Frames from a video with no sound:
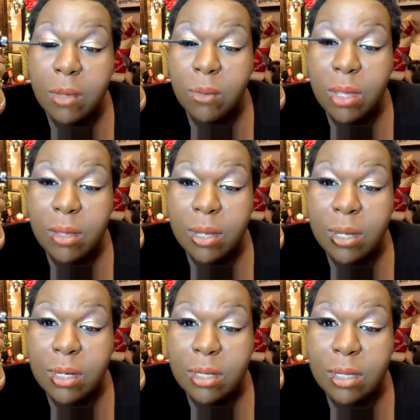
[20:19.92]
me wiggle
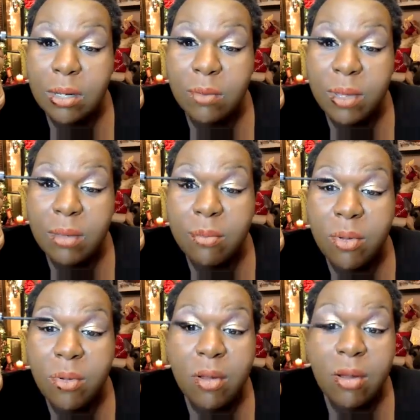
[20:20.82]
it a little bit
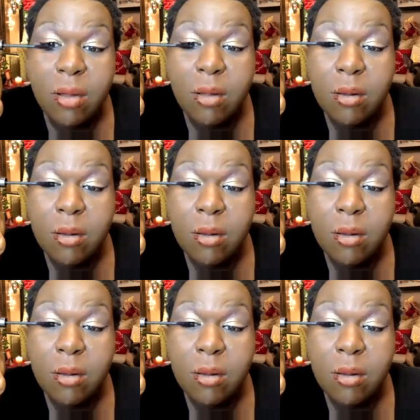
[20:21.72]
more.